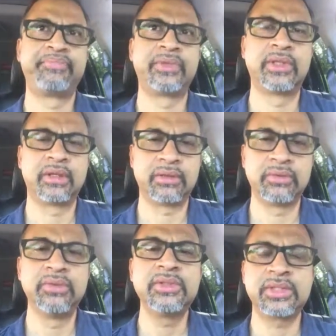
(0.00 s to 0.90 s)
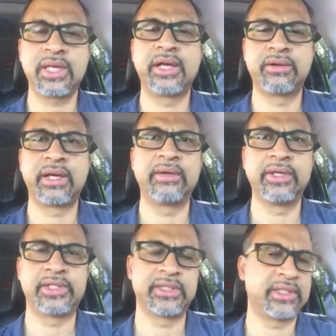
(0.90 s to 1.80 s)
the rules and
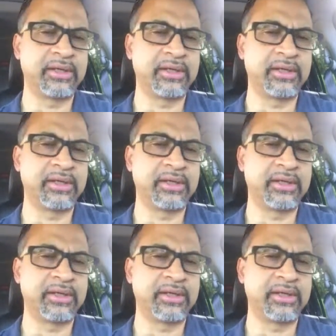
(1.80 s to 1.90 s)
regulations.